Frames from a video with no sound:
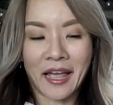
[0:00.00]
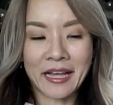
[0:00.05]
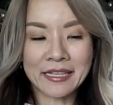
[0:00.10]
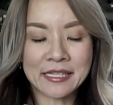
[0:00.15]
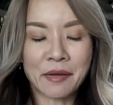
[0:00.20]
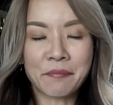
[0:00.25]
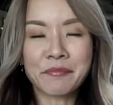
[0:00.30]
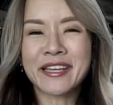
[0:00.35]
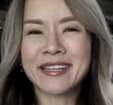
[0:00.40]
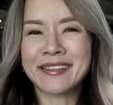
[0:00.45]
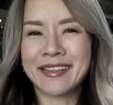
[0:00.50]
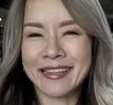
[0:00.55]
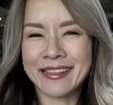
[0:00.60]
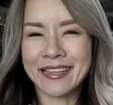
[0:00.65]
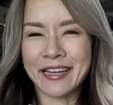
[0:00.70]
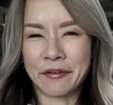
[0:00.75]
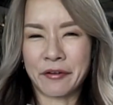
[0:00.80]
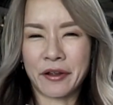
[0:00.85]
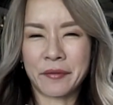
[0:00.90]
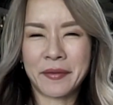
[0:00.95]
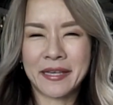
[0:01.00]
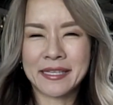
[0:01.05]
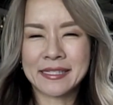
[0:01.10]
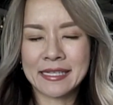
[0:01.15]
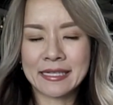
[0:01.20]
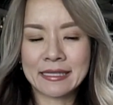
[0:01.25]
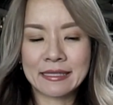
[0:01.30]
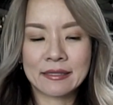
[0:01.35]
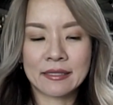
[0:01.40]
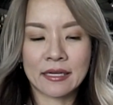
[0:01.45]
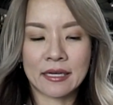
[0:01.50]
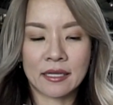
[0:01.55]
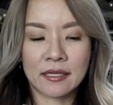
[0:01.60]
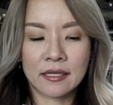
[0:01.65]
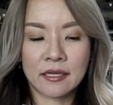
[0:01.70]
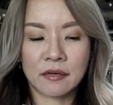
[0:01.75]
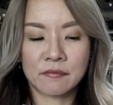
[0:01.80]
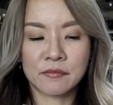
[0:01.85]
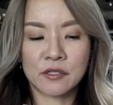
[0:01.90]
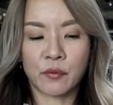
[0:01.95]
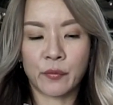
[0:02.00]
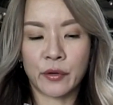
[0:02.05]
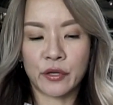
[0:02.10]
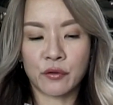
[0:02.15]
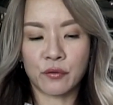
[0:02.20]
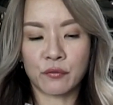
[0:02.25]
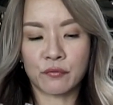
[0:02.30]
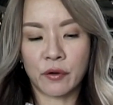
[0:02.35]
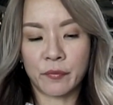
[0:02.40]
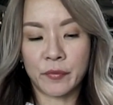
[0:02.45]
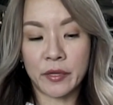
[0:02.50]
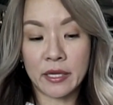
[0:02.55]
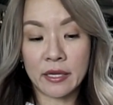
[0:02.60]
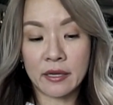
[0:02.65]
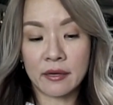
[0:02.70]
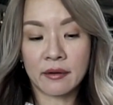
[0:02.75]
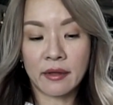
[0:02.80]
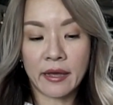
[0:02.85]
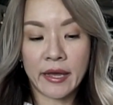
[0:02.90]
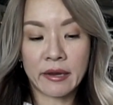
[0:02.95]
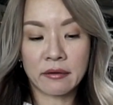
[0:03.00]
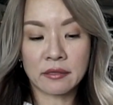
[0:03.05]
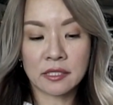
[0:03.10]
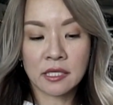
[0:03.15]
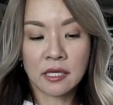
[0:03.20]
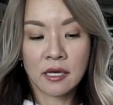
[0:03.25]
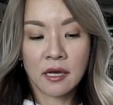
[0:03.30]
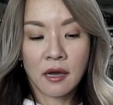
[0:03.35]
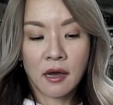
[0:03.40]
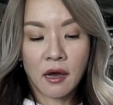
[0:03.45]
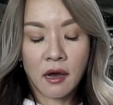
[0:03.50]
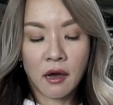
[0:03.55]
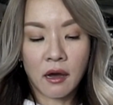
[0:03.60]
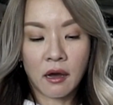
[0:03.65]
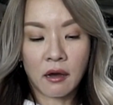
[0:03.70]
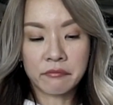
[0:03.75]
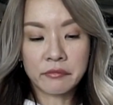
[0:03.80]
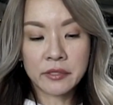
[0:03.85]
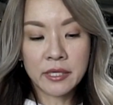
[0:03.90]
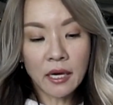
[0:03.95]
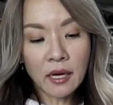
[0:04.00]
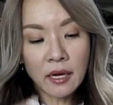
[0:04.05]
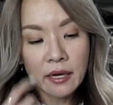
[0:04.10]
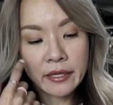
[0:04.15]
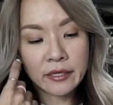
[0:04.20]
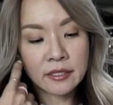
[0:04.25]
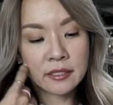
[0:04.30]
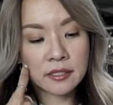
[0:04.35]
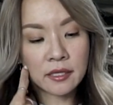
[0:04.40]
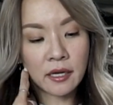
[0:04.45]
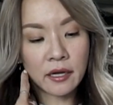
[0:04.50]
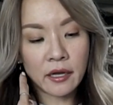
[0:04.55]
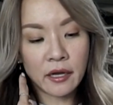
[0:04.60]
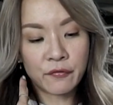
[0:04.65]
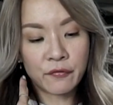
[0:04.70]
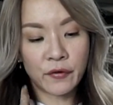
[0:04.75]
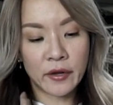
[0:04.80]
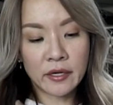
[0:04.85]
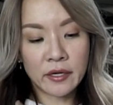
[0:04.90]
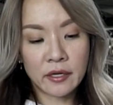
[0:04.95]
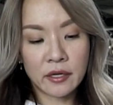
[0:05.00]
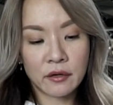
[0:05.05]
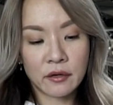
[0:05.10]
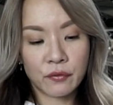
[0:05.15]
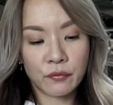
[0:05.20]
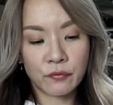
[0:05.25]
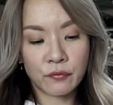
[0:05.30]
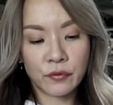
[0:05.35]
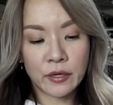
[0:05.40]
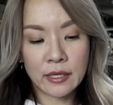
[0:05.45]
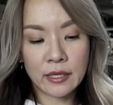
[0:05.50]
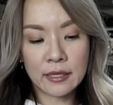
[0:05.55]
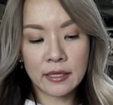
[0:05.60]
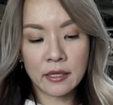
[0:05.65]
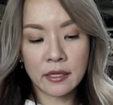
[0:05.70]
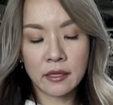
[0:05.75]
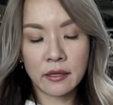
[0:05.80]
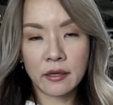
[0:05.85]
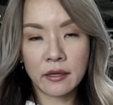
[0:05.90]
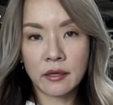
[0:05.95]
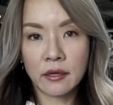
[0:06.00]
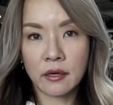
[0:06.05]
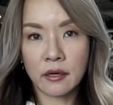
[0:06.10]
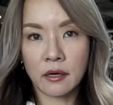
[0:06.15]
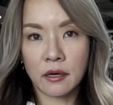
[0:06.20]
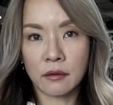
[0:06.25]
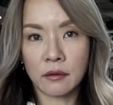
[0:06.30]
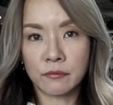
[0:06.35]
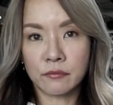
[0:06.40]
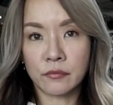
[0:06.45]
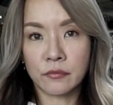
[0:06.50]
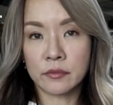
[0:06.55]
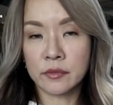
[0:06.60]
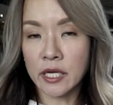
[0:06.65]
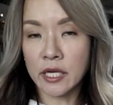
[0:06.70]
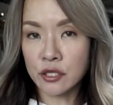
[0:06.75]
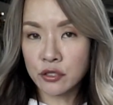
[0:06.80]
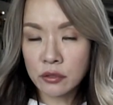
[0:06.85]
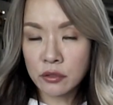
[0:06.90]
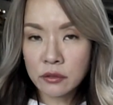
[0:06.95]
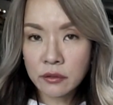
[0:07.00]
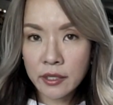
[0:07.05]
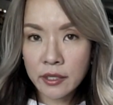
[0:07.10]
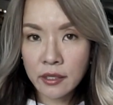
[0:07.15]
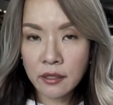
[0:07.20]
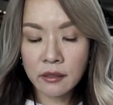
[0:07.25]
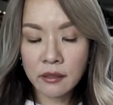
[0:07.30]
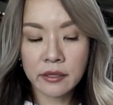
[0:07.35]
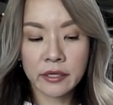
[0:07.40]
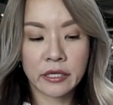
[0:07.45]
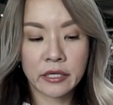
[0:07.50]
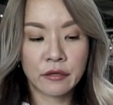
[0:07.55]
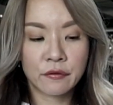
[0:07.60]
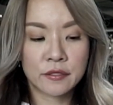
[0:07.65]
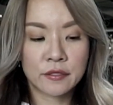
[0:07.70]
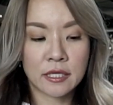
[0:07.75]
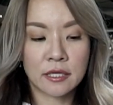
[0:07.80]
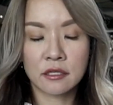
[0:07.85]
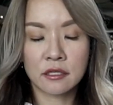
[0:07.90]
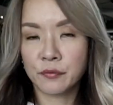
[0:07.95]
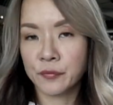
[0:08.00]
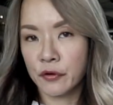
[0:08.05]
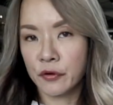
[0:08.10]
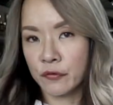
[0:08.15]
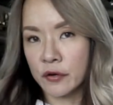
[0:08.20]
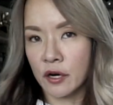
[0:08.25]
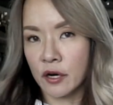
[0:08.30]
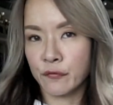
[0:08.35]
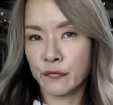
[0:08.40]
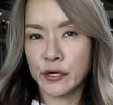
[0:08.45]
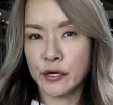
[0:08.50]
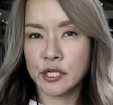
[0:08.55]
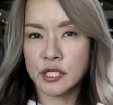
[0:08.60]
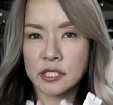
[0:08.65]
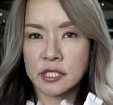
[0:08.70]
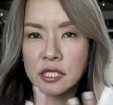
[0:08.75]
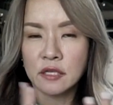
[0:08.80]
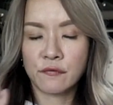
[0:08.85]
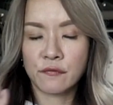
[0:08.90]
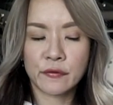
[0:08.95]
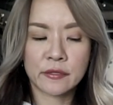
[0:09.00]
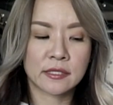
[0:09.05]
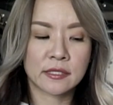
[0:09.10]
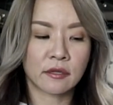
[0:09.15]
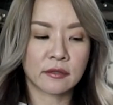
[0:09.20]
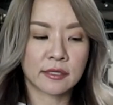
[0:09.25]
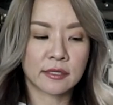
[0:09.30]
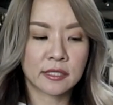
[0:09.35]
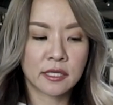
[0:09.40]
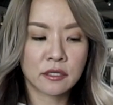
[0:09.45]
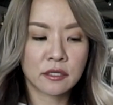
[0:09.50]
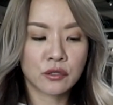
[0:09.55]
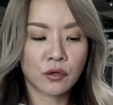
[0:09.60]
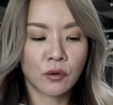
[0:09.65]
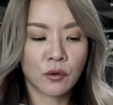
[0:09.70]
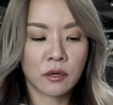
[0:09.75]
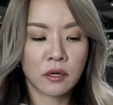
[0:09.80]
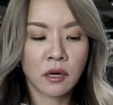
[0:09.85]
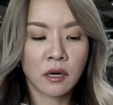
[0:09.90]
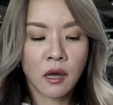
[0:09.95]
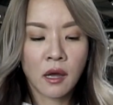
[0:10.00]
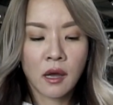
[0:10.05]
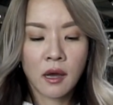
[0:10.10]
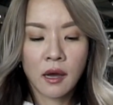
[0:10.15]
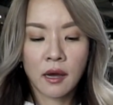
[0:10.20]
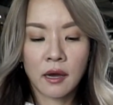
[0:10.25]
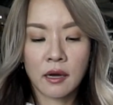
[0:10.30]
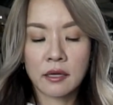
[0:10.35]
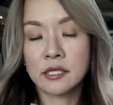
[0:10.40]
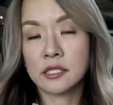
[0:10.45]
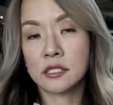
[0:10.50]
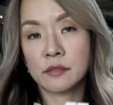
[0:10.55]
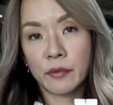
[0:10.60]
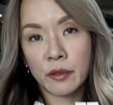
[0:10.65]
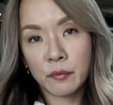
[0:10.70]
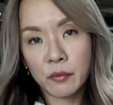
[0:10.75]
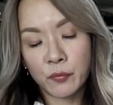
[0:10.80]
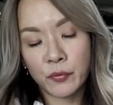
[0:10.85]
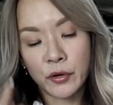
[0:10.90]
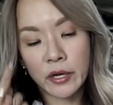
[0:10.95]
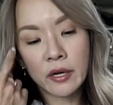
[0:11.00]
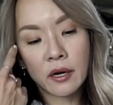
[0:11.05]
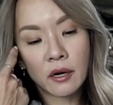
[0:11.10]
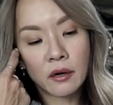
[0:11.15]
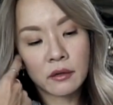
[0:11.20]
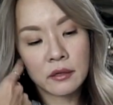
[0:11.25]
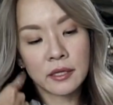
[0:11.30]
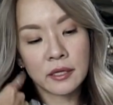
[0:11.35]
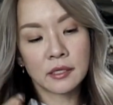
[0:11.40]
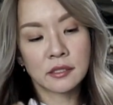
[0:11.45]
Something like that, right? Basically the color comes out when you rub it in, and yeah, I find it really natural looking. It gives a little bit of coverage, just evens out the skin tone. It doesn't make me break out.